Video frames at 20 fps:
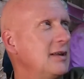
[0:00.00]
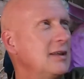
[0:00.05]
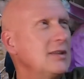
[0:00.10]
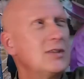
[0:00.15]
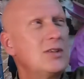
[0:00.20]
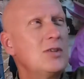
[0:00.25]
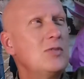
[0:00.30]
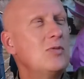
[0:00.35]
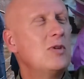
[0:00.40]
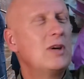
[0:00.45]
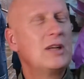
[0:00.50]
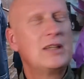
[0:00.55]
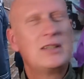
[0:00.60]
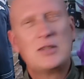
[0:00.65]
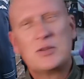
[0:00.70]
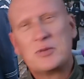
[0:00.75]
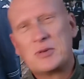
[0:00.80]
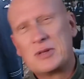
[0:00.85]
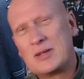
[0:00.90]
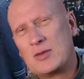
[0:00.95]
do I
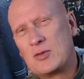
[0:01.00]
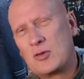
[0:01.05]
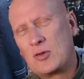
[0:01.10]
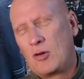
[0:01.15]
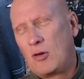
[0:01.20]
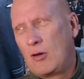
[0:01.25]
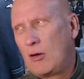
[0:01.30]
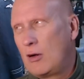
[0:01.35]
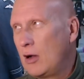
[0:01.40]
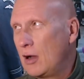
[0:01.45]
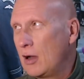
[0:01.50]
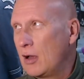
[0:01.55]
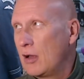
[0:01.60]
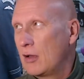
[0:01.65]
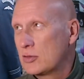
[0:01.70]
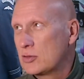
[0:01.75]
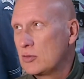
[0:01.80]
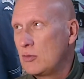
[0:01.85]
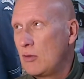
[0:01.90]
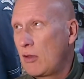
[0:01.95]
do it or not?
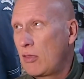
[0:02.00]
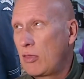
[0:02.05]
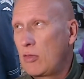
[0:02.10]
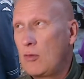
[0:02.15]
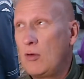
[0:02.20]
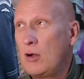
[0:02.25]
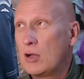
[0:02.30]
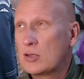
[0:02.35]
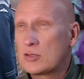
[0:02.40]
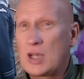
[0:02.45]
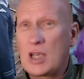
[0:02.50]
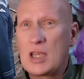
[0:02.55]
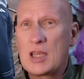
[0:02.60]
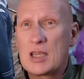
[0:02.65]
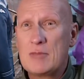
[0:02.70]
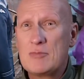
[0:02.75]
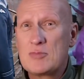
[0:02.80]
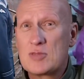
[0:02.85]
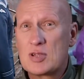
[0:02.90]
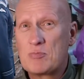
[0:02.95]
So I thought I'll take
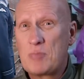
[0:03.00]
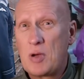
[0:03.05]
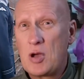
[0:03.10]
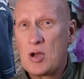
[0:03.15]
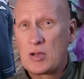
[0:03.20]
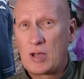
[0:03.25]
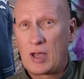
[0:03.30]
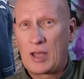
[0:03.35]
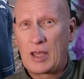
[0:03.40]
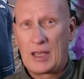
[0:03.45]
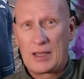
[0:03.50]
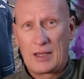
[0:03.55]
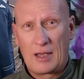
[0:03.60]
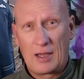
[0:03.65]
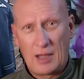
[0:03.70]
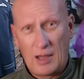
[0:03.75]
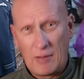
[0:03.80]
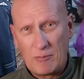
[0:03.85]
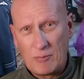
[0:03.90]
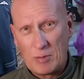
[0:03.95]
him to Burger King
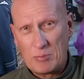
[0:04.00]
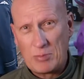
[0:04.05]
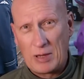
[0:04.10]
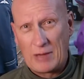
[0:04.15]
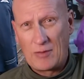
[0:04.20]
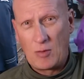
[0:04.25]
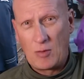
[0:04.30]
and give him a bit of a